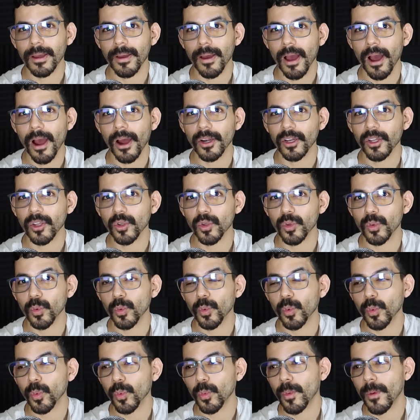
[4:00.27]
how do you
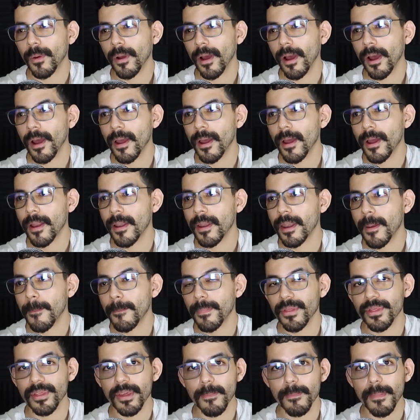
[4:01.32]
do an
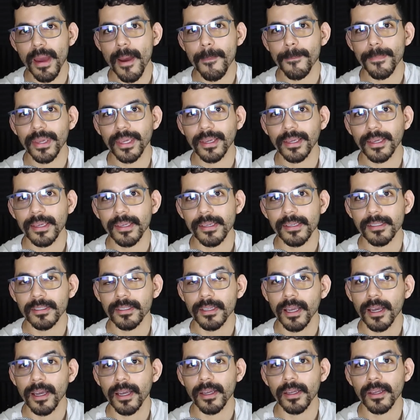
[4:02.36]
empathy mapping is
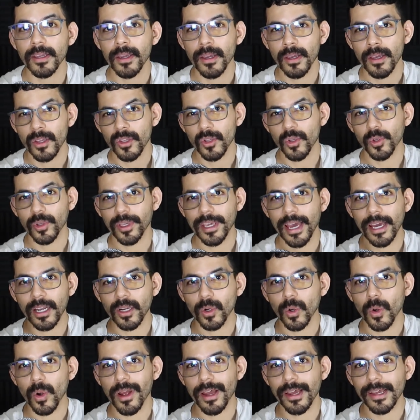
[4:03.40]
that you
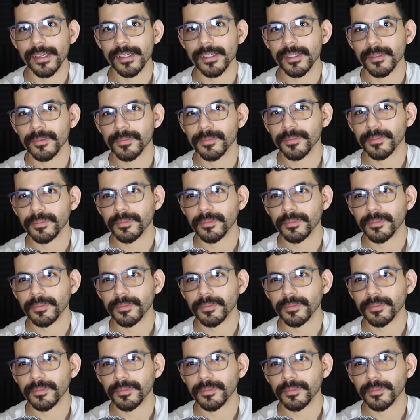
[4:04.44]
categorize